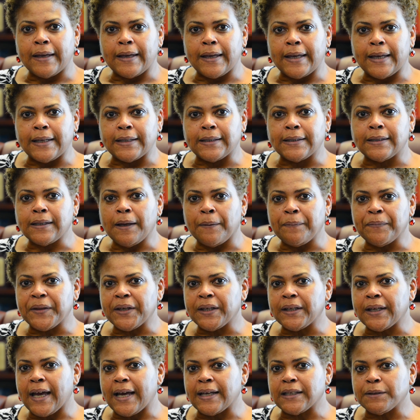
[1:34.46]
is
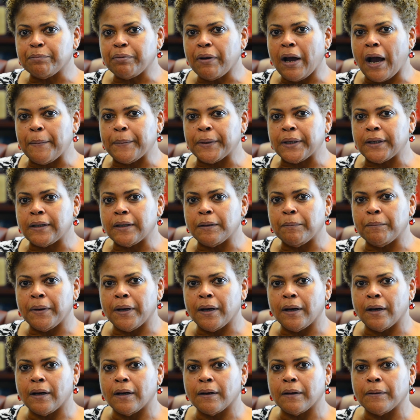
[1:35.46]
something that's prominent
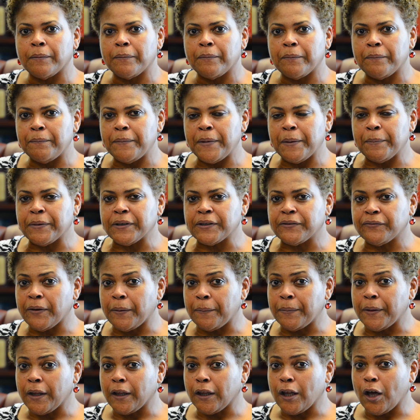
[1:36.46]
among members
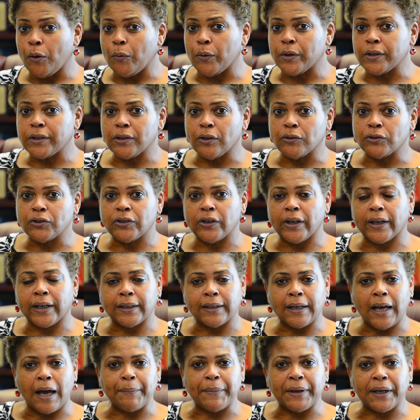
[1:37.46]
from the lower
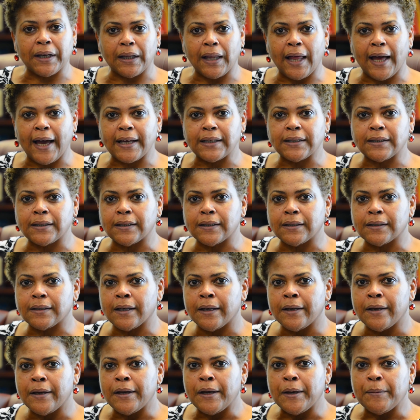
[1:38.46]
socioeconomic classes.
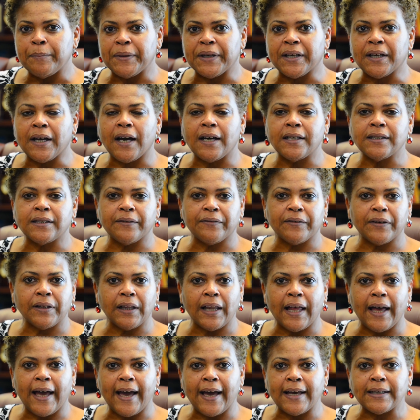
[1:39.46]
Because of
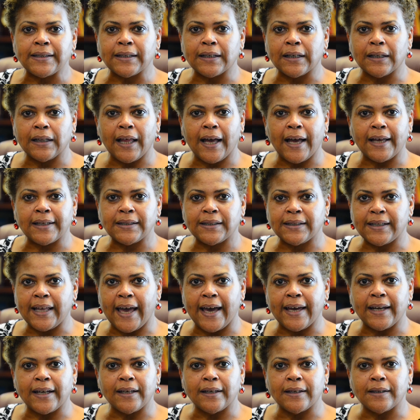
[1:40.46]
class and class
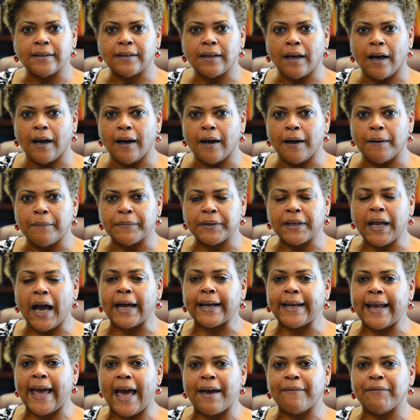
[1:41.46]
status,
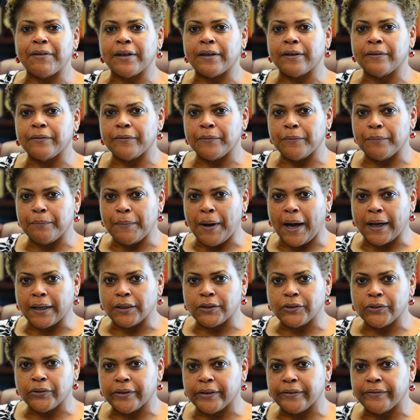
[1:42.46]
not having
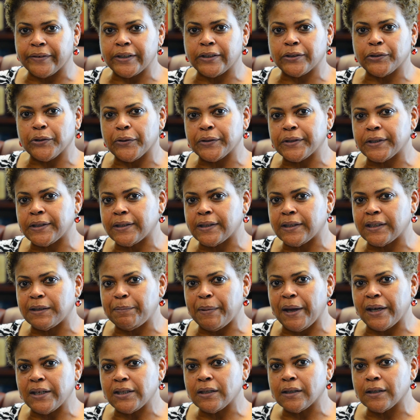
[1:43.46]
monetary resources
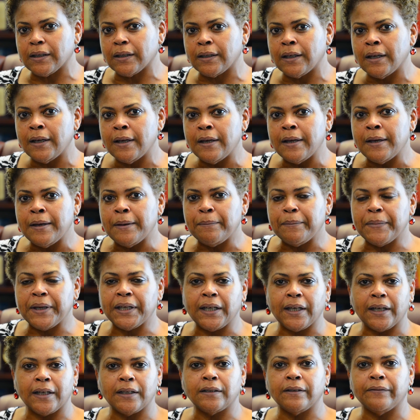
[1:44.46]
especially,
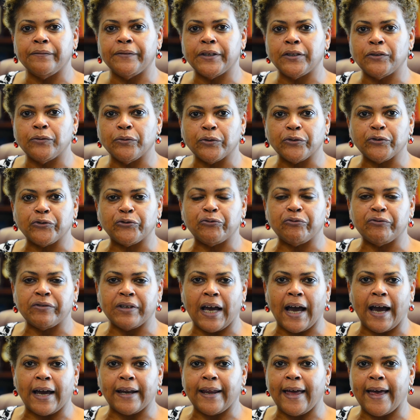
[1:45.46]
many individuals do
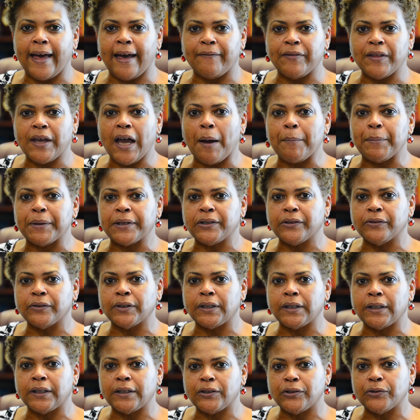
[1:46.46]
not have the
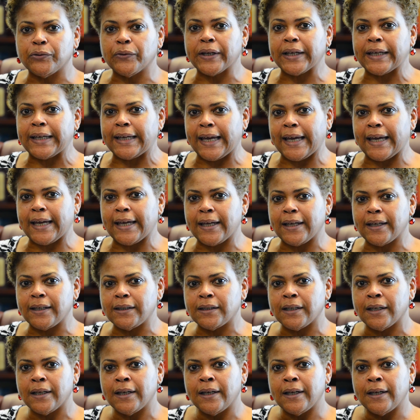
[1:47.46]
opportunity to
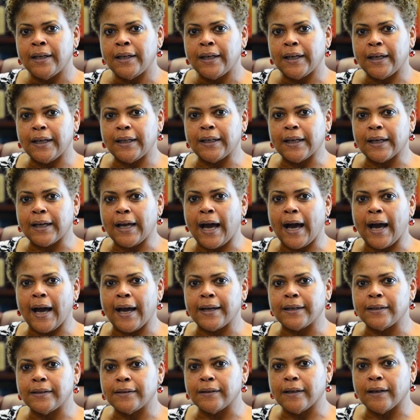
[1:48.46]
engage in the
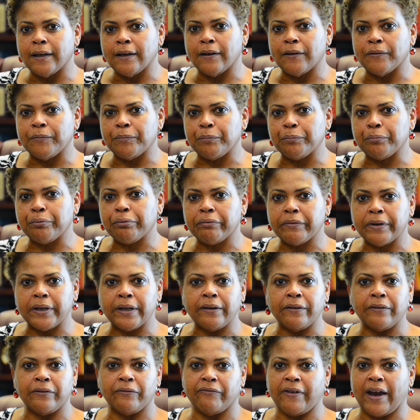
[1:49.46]
kinds of
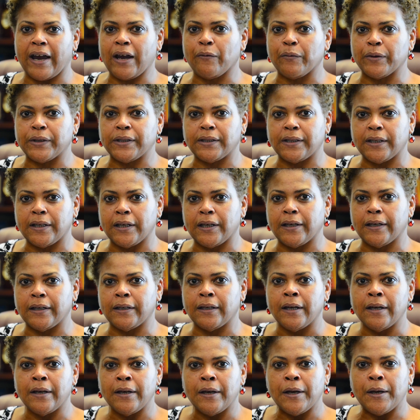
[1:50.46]

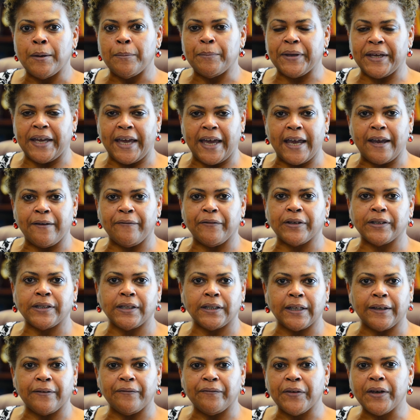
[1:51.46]
prerequisite behaviors
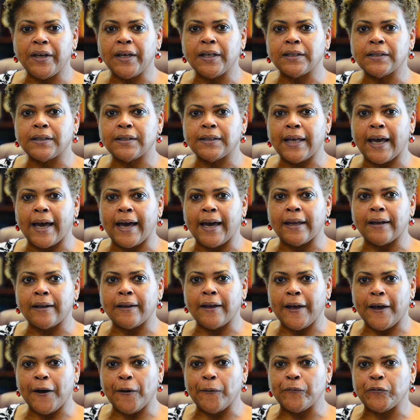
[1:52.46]
and events that
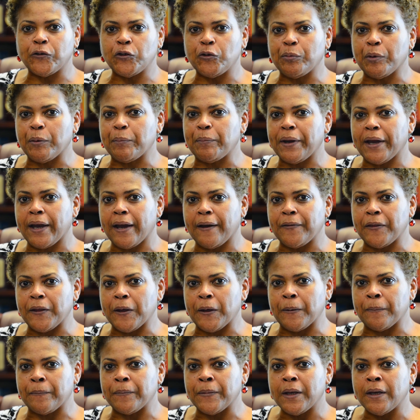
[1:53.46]
help to prepare
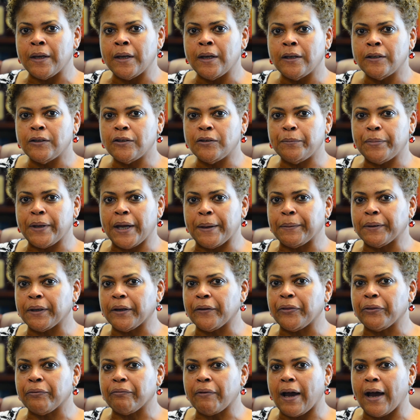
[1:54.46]
them to be able
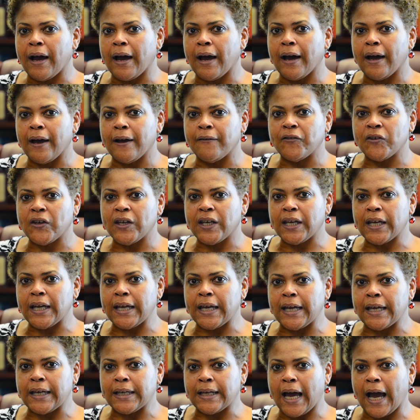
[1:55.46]
to thrive
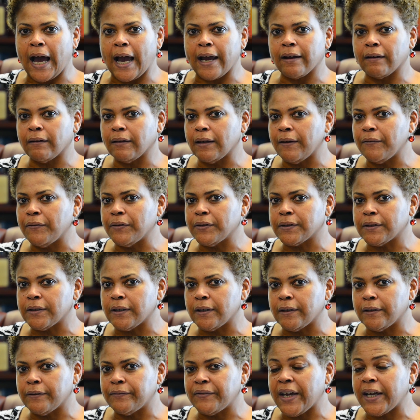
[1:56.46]
in higher levels
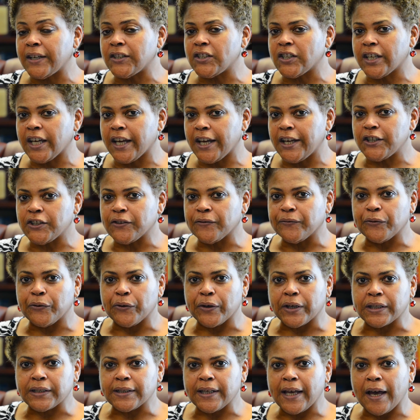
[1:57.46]
of education,
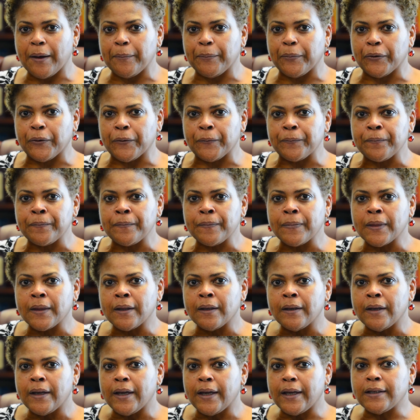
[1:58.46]
for example.
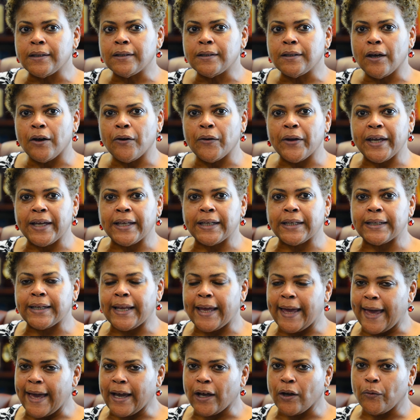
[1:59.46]
And so in
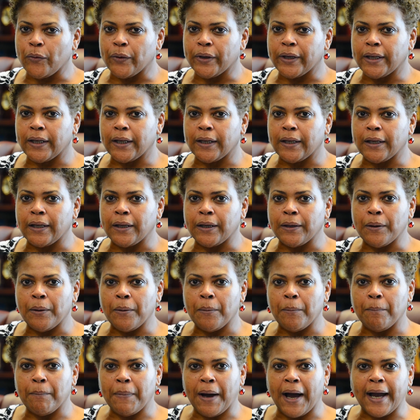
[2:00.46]
an
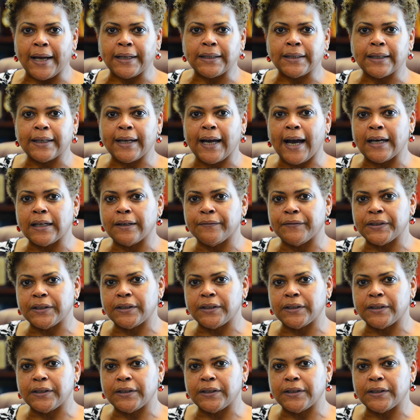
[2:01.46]
equity-minded kind of a